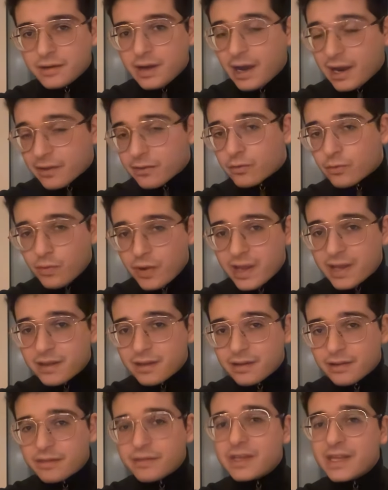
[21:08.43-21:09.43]
Either way,
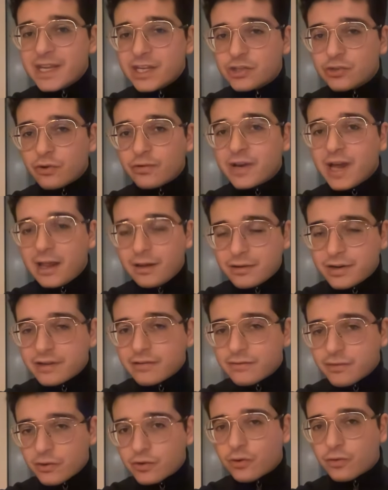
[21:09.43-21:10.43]
the eternality
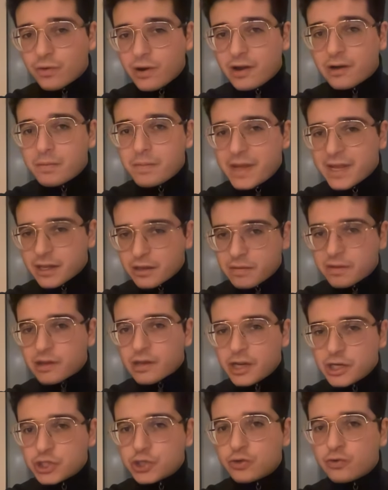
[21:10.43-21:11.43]
of the Quran makes this
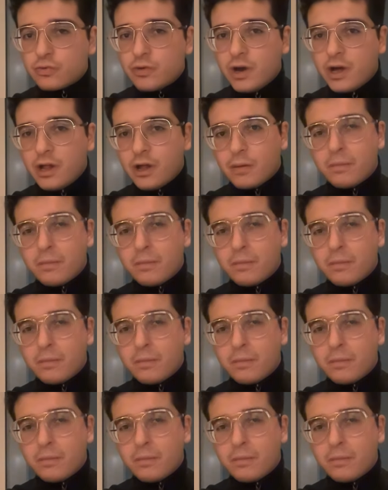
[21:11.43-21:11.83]
issue